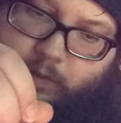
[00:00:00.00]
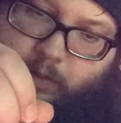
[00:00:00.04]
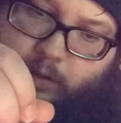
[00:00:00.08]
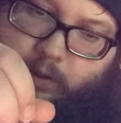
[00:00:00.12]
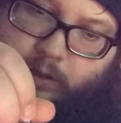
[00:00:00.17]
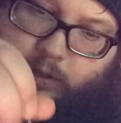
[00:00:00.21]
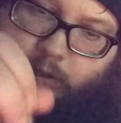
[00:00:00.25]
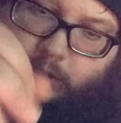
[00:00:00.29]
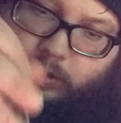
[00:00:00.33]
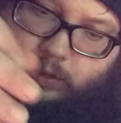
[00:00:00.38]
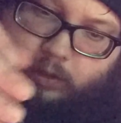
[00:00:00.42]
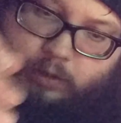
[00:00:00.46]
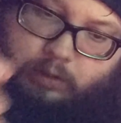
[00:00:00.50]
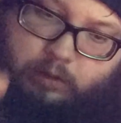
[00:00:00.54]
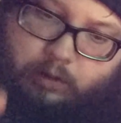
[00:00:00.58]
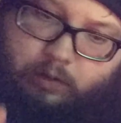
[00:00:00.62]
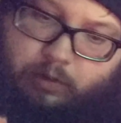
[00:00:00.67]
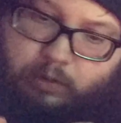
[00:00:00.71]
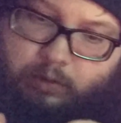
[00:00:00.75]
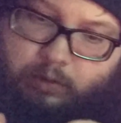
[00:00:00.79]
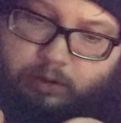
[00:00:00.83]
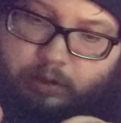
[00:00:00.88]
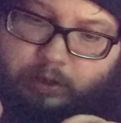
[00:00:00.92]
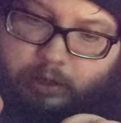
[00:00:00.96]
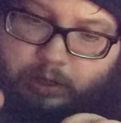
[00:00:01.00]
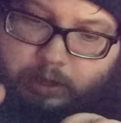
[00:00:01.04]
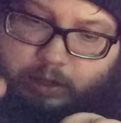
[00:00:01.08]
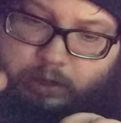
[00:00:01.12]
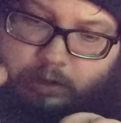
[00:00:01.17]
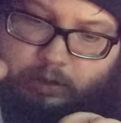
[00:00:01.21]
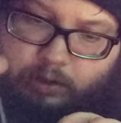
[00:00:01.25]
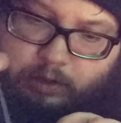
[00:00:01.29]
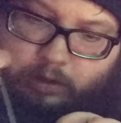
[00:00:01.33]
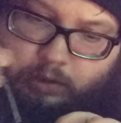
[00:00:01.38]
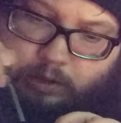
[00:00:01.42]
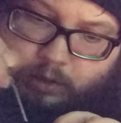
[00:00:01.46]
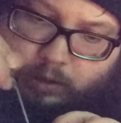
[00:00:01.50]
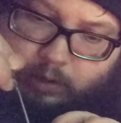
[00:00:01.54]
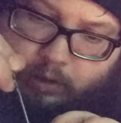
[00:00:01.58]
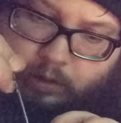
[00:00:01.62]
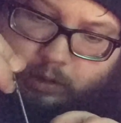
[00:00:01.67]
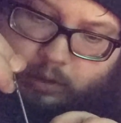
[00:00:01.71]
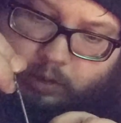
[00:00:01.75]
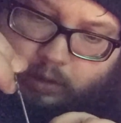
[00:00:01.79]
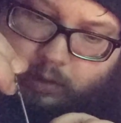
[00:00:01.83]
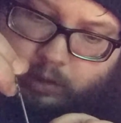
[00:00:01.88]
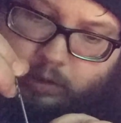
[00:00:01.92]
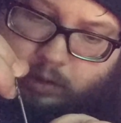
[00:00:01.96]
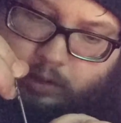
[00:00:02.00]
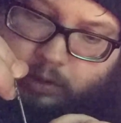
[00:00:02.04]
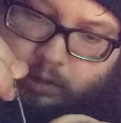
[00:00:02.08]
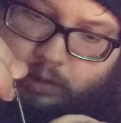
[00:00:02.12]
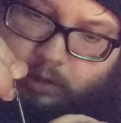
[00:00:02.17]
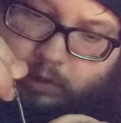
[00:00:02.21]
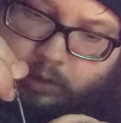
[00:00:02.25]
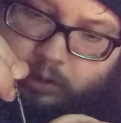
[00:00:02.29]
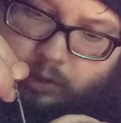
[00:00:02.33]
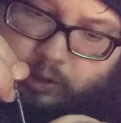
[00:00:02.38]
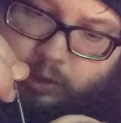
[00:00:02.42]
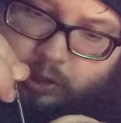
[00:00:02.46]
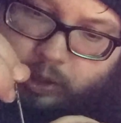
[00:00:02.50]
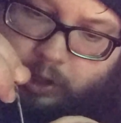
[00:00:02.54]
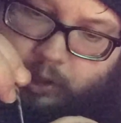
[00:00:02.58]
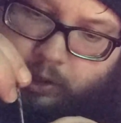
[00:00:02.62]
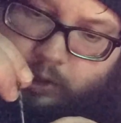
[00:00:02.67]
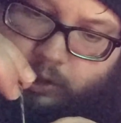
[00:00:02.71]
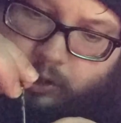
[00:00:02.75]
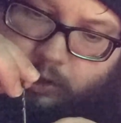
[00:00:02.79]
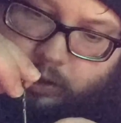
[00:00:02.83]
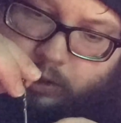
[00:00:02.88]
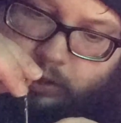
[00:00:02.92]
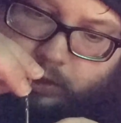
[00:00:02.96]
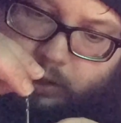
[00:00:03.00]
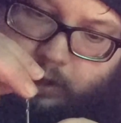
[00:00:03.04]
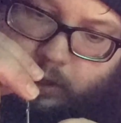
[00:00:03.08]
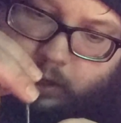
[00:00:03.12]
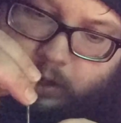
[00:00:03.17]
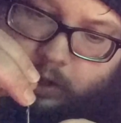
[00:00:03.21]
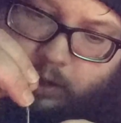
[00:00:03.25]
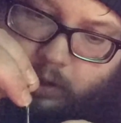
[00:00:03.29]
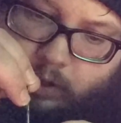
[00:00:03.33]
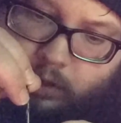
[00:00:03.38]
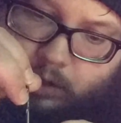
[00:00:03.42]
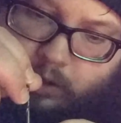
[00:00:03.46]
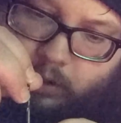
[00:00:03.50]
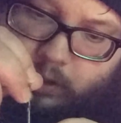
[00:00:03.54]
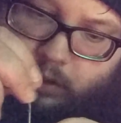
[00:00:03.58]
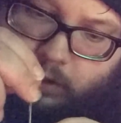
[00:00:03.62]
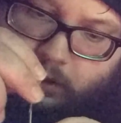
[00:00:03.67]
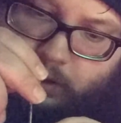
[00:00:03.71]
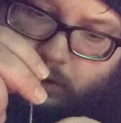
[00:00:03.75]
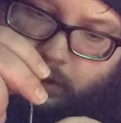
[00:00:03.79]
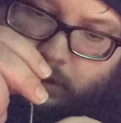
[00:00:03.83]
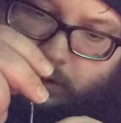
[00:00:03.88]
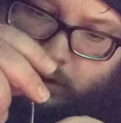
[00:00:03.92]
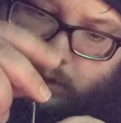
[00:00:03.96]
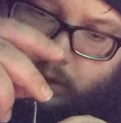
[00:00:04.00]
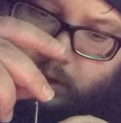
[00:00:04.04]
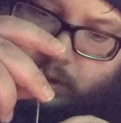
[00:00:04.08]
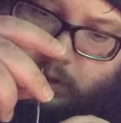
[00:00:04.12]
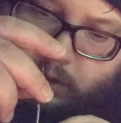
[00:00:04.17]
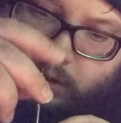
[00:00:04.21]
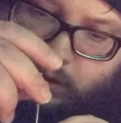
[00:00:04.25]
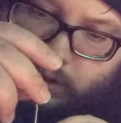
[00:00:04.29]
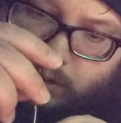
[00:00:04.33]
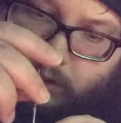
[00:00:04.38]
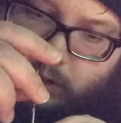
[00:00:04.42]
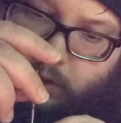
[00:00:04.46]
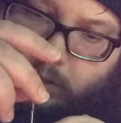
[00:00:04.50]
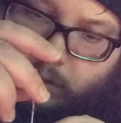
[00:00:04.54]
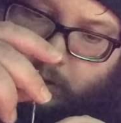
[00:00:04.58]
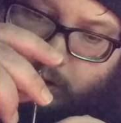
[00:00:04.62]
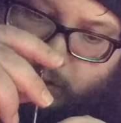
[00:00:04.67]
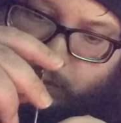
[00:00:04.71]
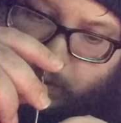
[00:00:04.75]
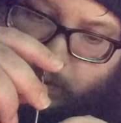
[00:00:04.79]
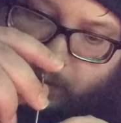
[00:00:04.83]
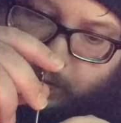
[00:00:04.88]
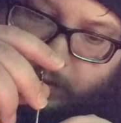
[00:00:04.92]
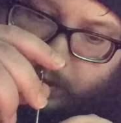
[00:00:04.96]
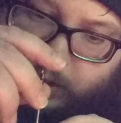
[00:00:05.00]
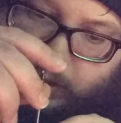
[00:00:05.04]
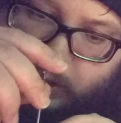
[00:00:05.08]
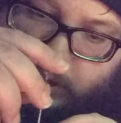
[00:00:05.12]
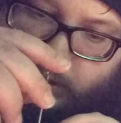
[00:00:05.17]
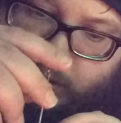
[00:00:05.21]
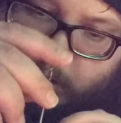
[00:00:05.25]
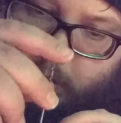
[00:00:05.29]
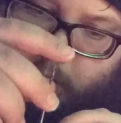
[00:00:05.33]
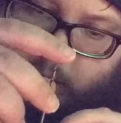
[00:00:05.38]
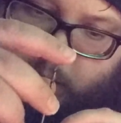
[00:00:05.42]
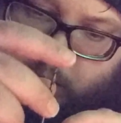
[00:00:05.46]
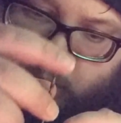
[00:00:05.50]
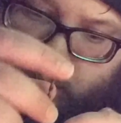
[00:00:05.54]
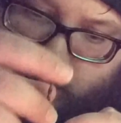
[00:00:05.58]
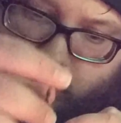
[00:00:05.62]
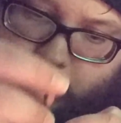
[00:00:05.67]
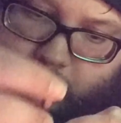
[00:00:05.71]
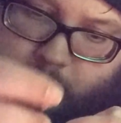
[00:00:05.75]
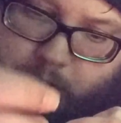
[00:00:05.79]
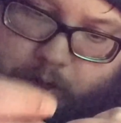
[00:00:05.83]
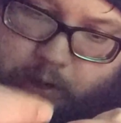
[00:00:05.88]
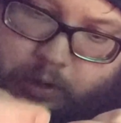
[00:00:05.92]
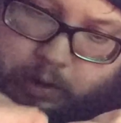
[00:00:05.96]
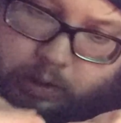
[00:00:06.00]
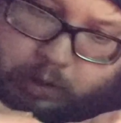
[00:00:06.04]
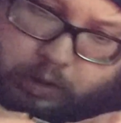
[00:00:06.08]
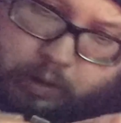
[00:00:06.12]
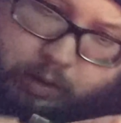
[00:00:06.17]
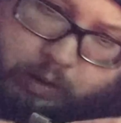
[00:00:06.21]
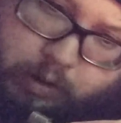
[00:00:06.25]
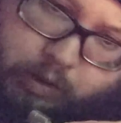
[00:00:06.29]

We're going to slowly, gingerly, because remember this is nickel wire,